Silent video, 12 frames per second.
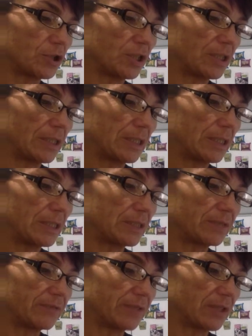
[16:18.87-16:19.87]

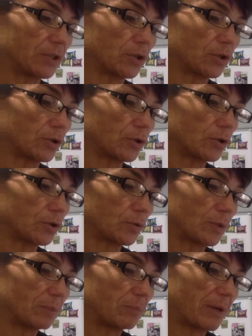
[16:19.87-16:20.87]
chilies, vinegar,
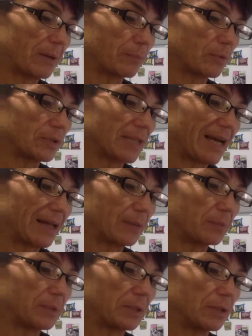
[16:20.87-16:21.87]
green peppers,
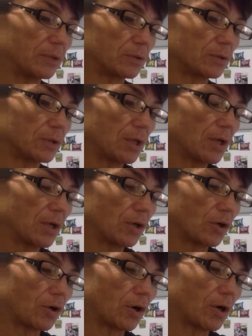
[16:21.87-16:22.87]
jalapenos,
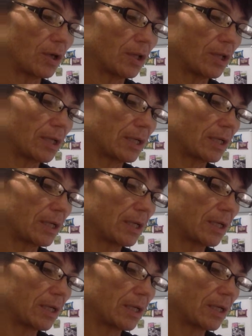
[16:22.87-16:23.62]
garlic,